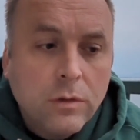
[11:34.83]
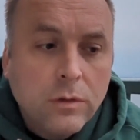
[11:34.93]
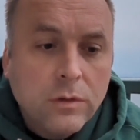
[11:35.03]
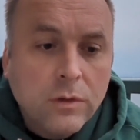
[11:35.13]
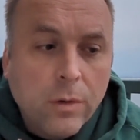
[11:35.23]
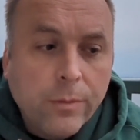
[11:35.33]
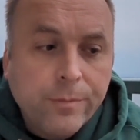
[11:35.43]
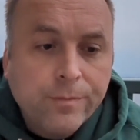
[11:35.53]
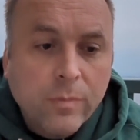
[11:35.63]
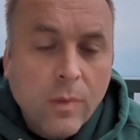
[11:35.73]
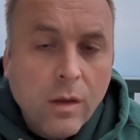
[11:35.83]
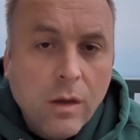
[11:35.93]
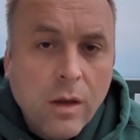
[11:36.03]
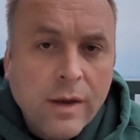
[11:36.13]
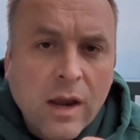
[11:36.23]
So
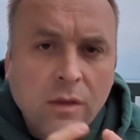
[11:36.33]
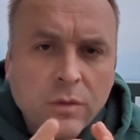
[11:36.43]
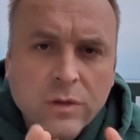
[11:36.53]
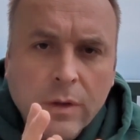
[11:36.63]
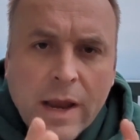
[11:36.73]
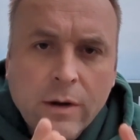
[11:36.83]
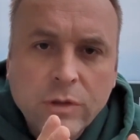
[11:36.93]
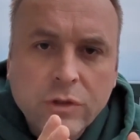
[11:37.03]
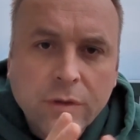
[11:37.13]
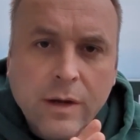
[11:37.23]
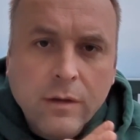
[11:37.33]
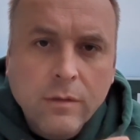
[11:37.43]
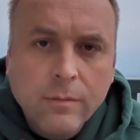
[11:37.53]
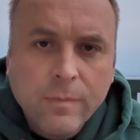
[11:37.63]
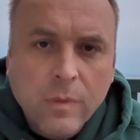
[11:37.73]
again, there's a language thing,
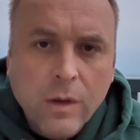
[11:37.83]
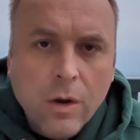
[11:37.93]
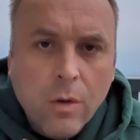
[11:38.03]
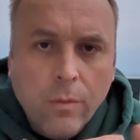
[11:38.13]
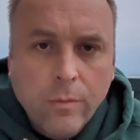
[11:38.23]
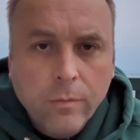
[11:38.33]
you know,